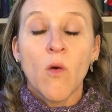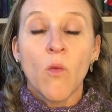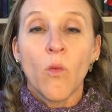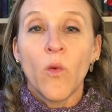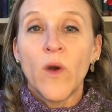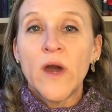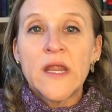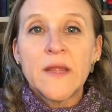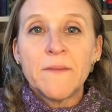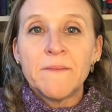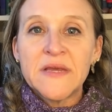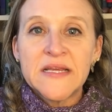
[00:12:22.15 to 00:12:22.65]

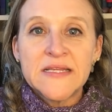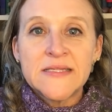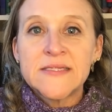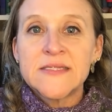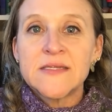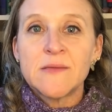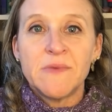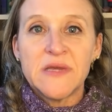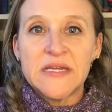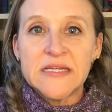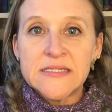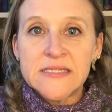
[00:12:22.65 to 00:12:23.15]
what it means
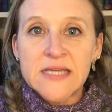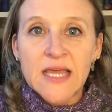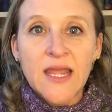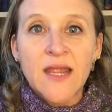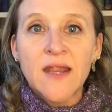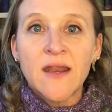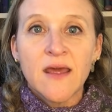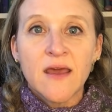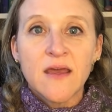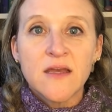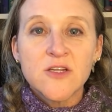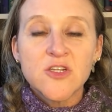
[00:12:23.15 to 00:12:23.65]
to be
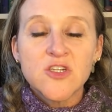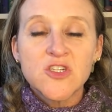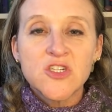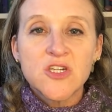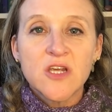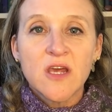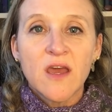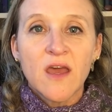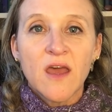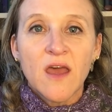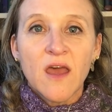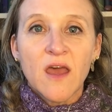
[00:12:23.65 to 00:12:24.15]

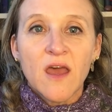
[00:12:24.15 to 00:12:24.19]
Danish